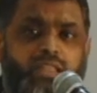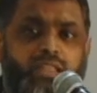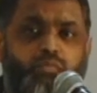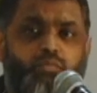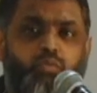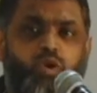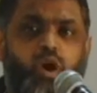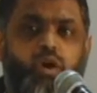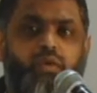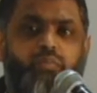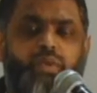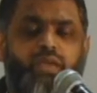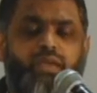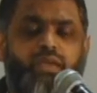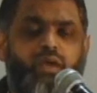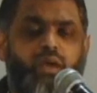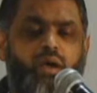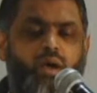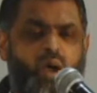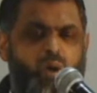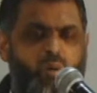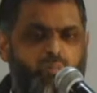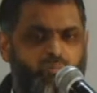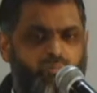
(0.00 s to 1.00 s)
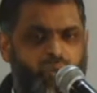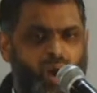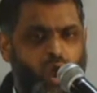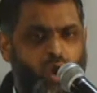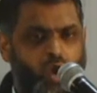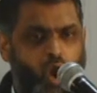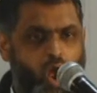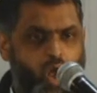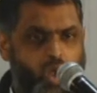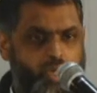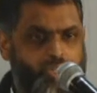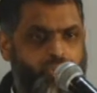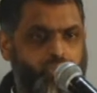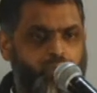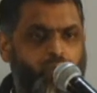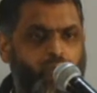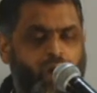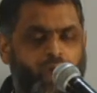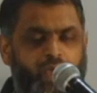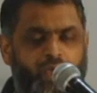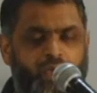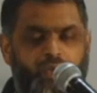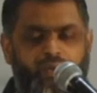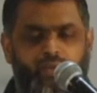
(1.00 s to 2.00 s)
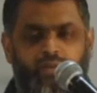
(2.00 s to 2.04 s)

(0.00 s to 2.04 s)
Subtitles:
that we are being barraged by